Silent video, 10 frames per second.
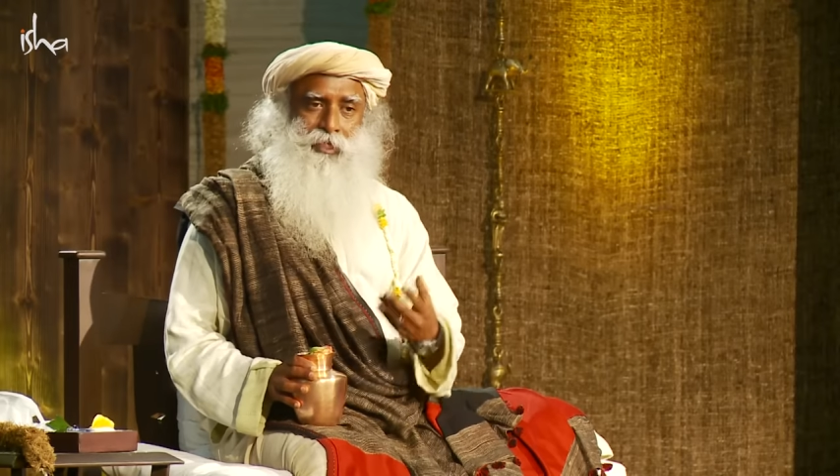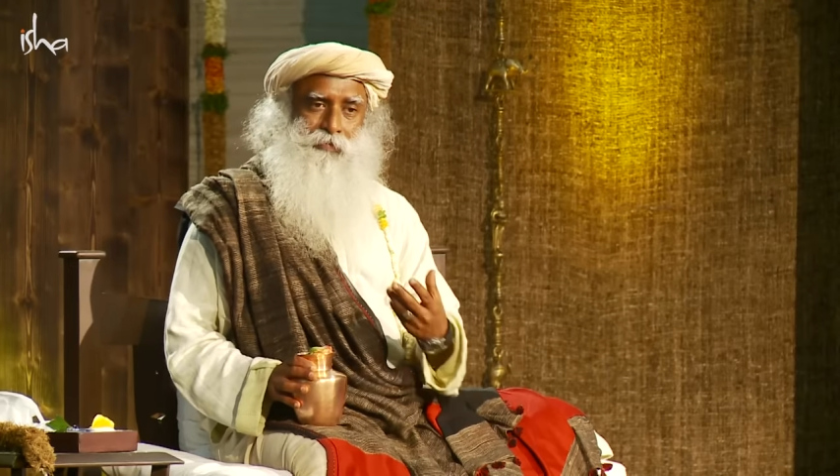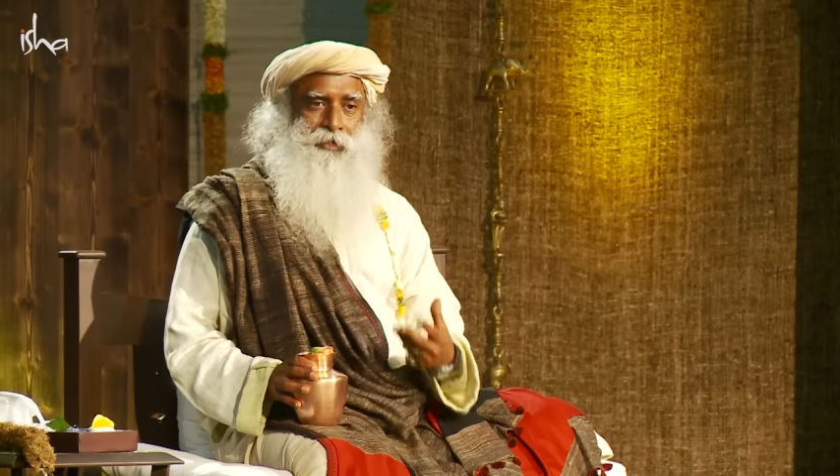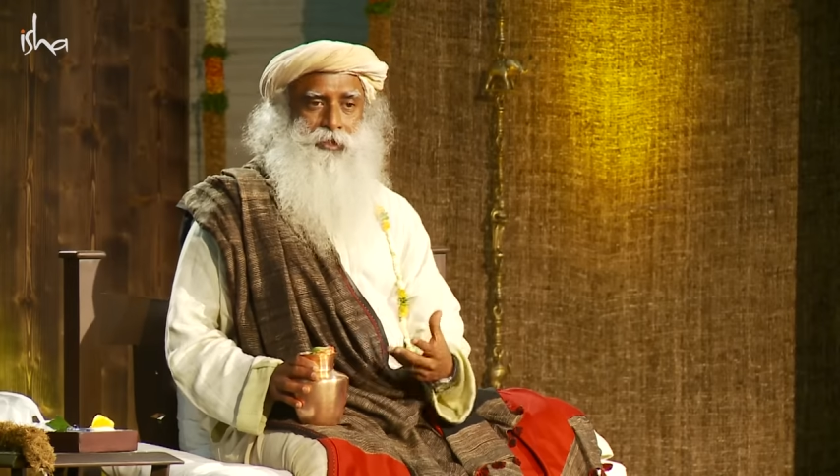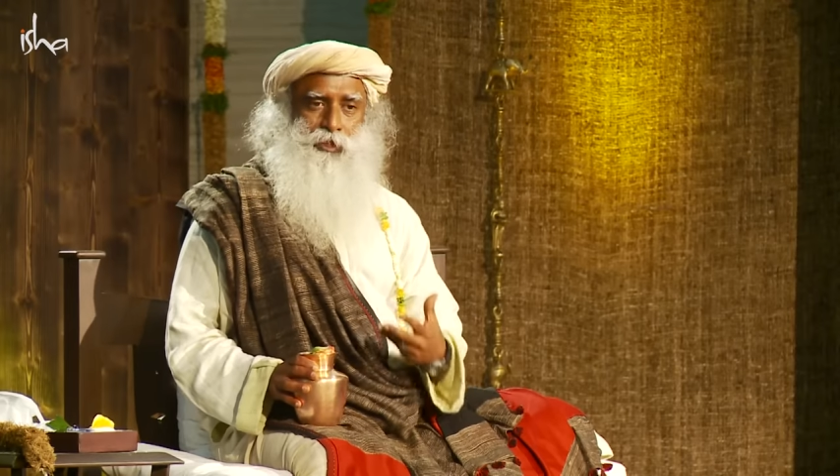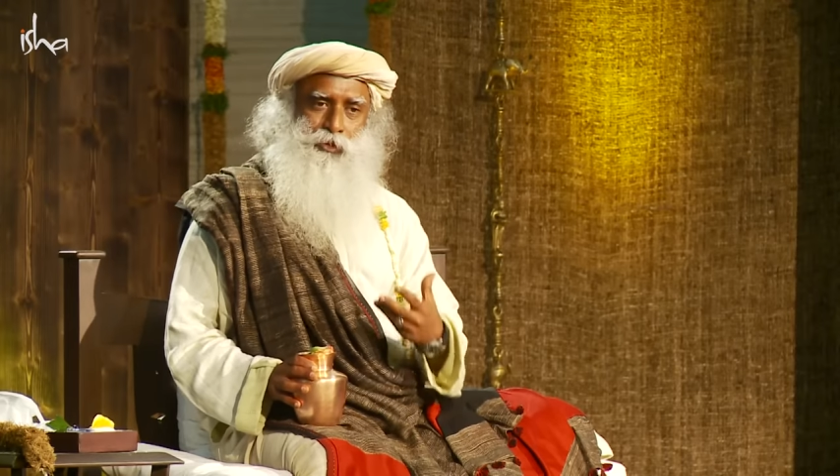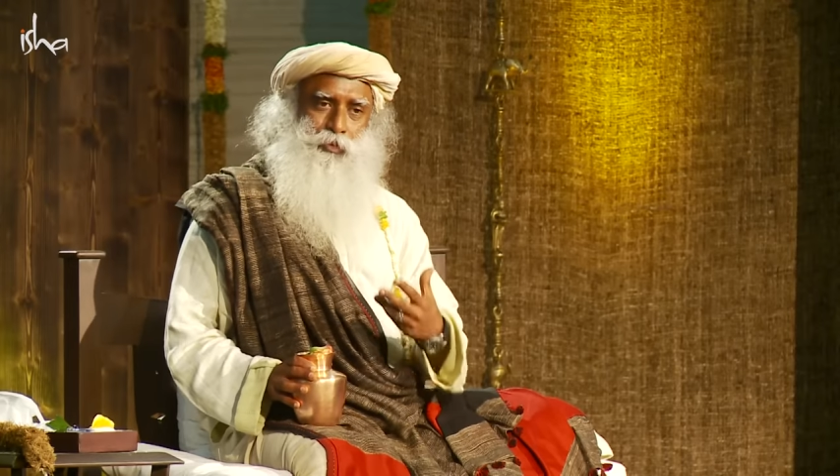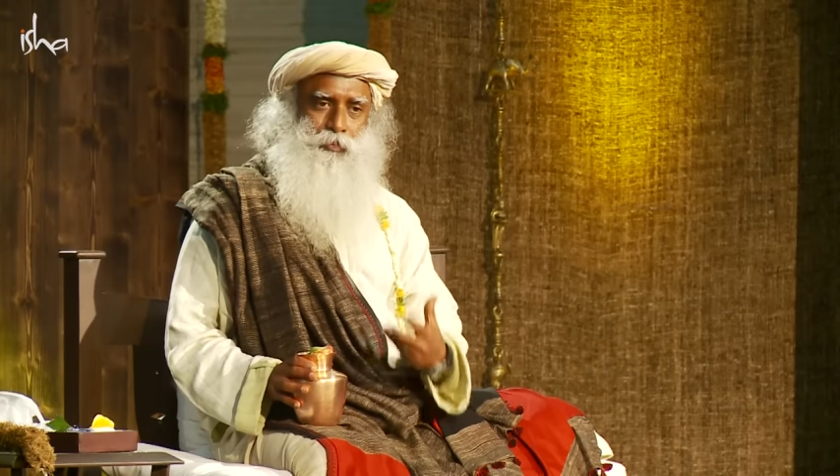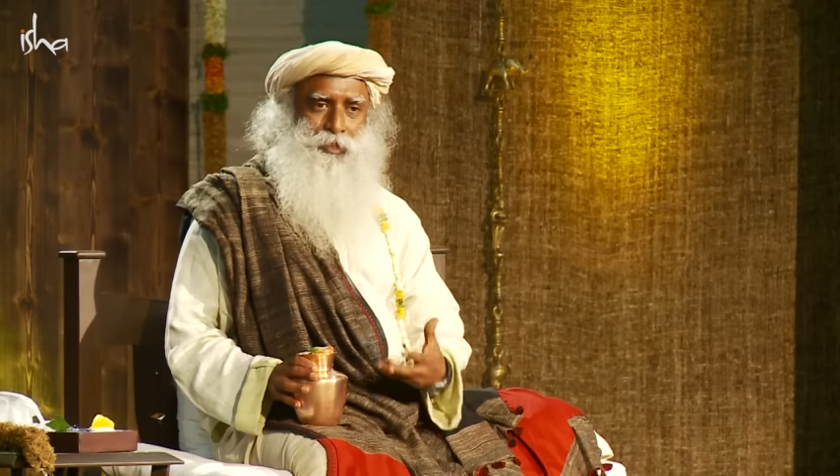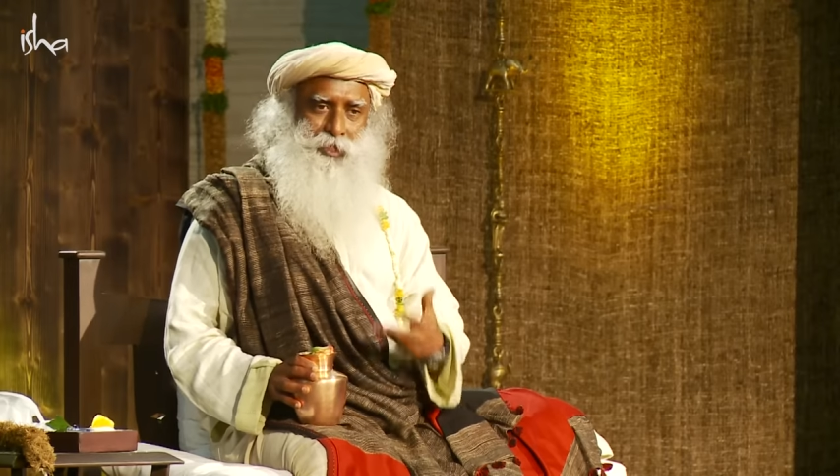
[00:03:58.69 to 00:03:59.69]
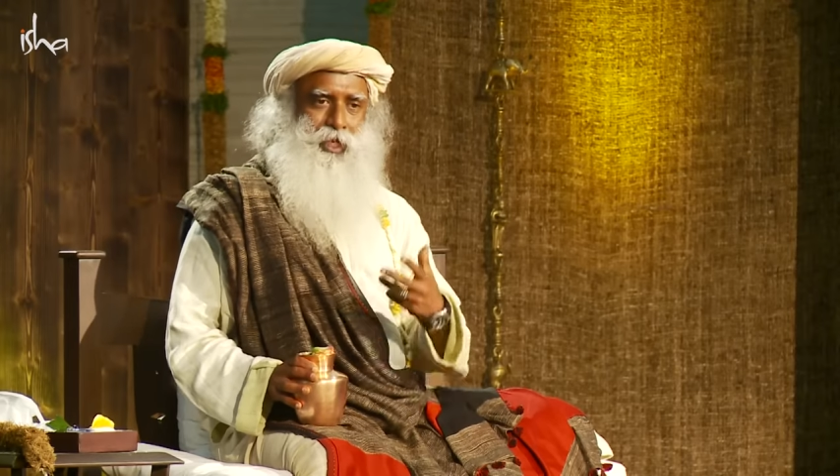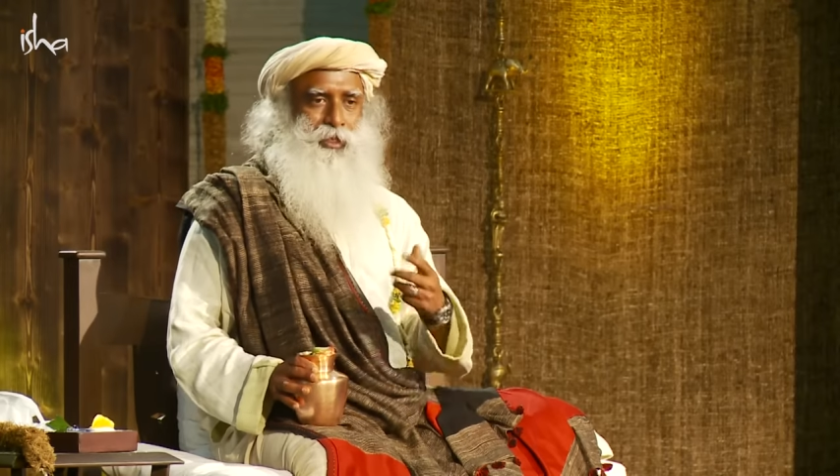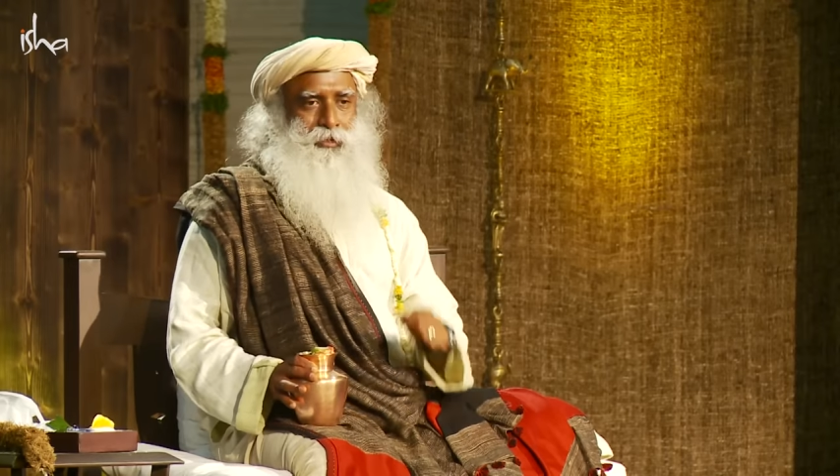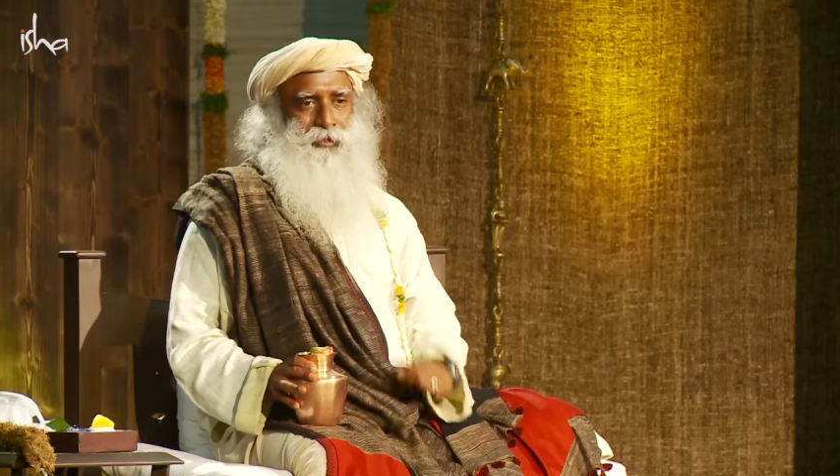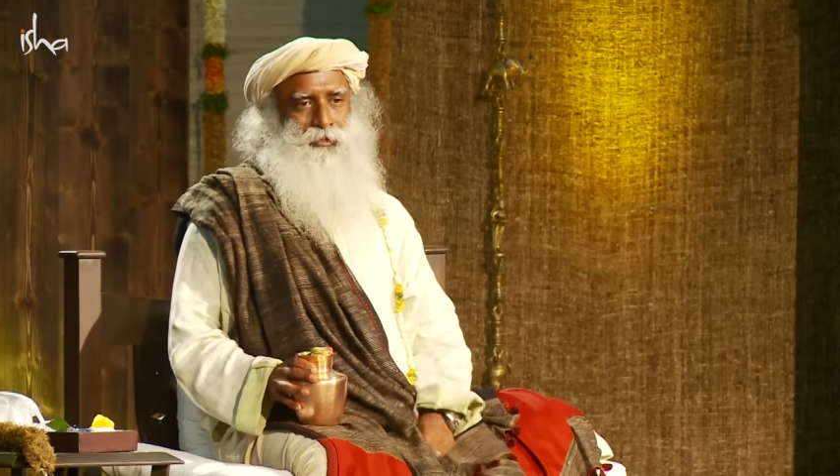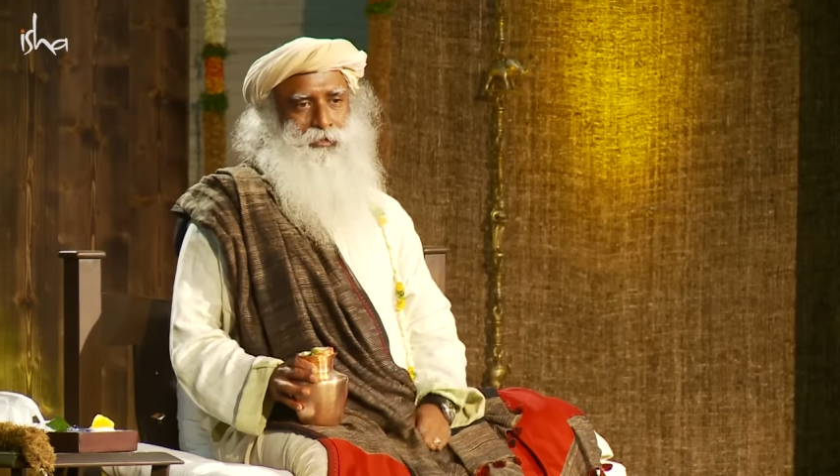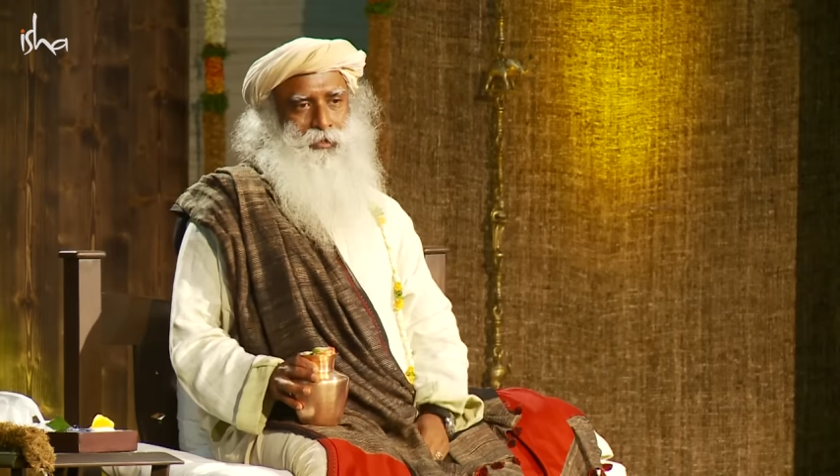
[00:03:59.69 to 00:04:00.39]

seventy-two percent.